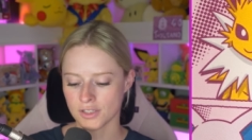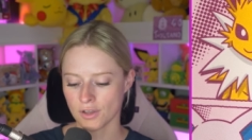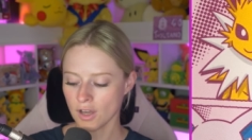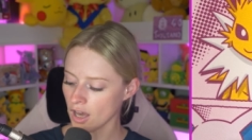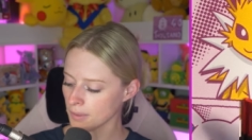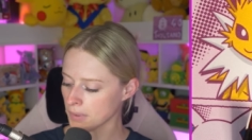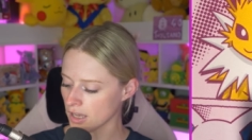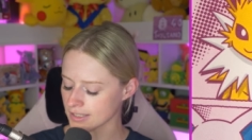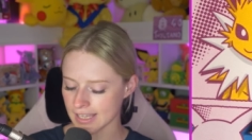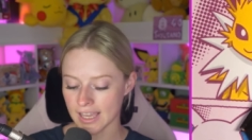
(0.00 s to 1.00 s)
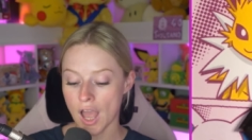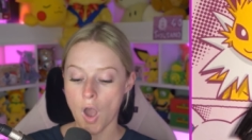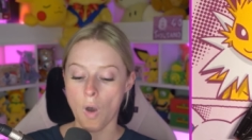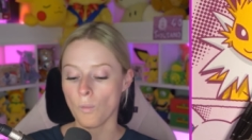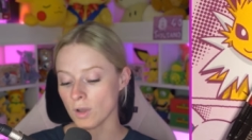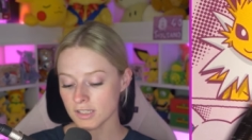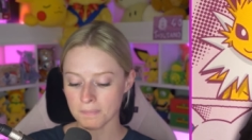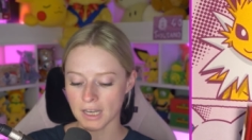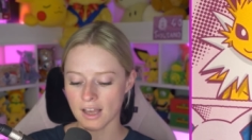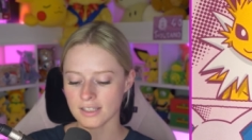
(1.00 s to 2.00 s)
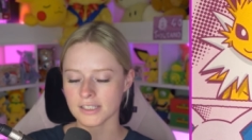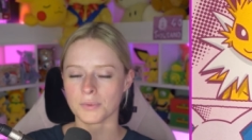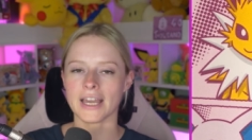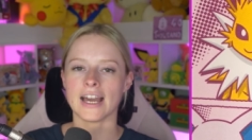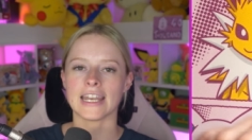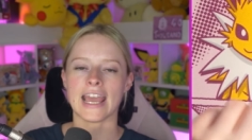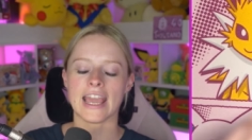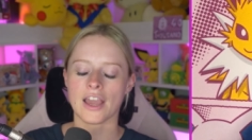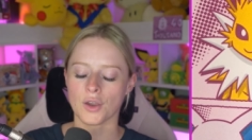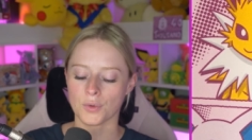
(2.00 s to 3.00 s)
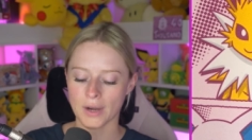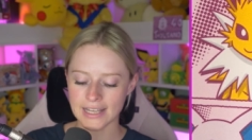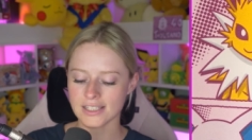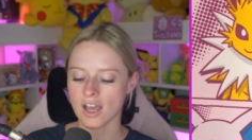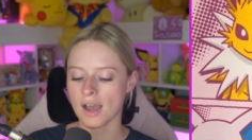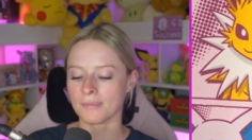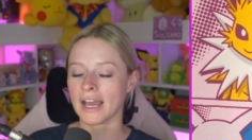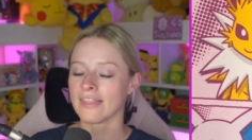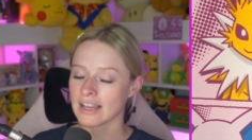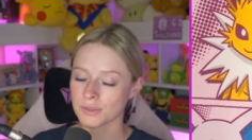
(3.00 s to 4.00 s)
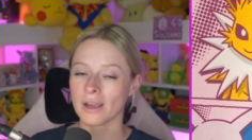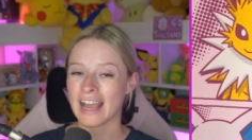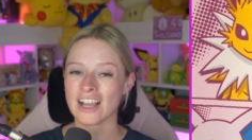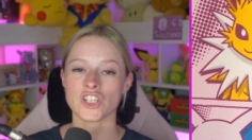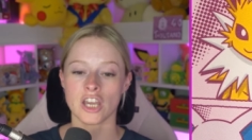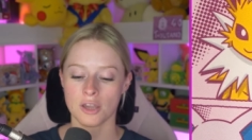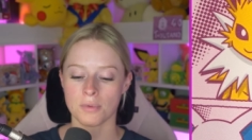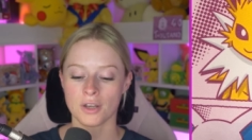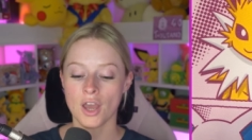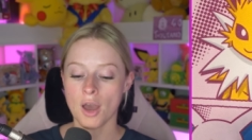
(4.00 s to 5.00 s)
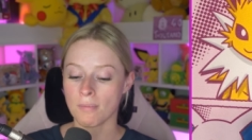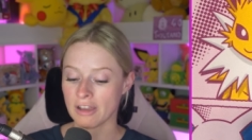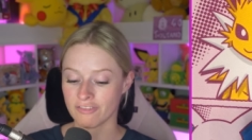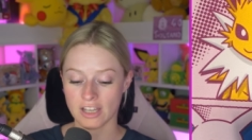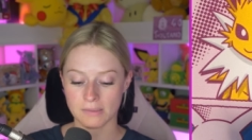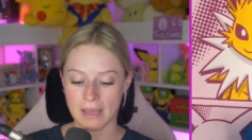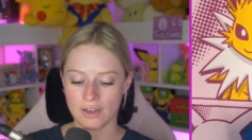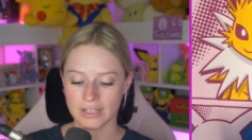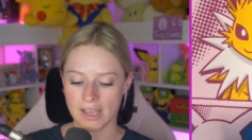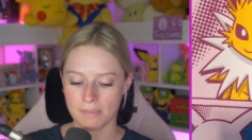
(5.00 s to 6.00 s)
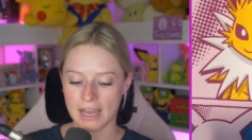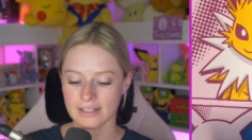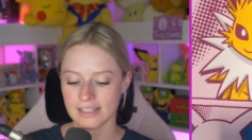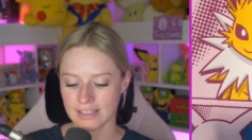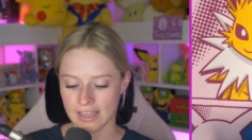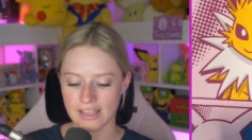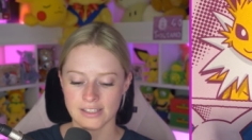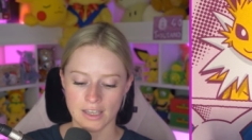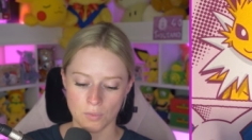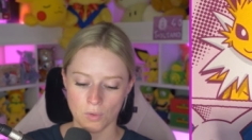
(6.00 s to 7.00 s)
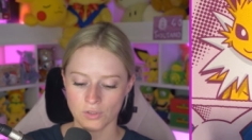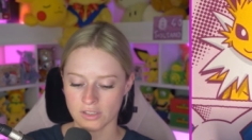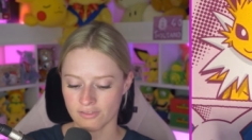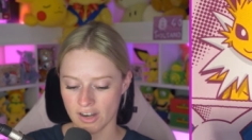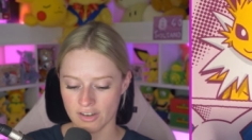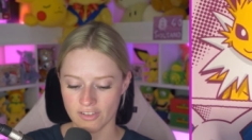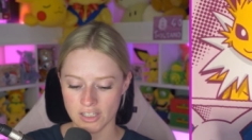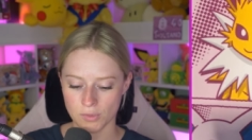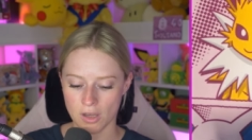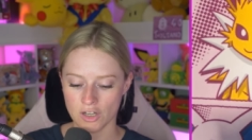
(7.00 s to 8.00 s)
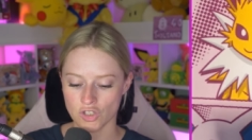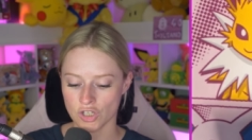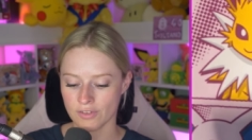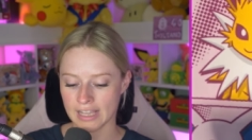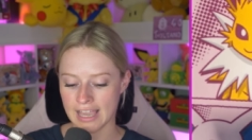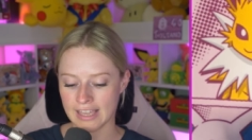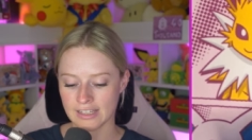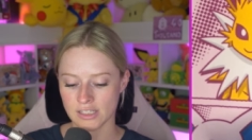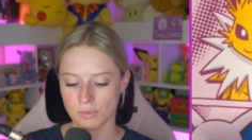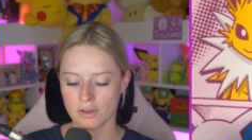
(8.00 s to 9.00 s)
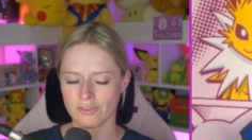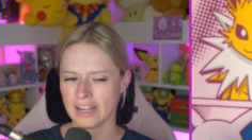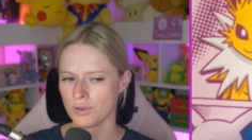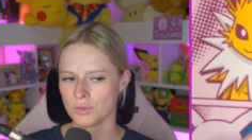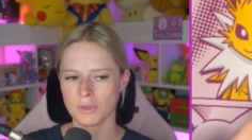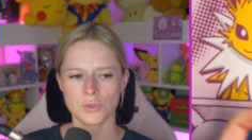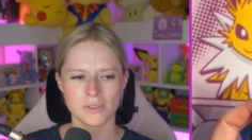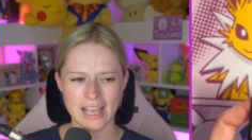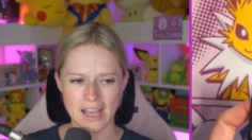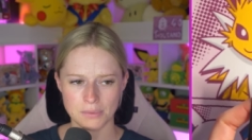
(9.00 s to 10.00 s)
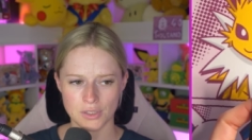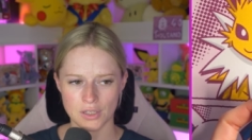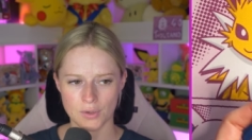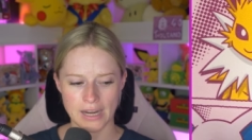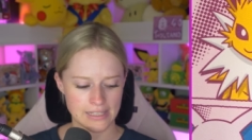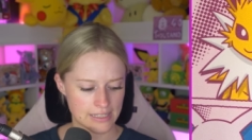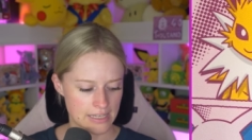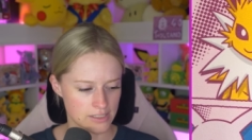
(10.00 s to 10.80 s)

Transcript: So Card Party was a blast. We had a great time. That's why I actually opened my first Paldea packs, and yes, it was the very first one during a Guinness World Record, which was absolutely crazy.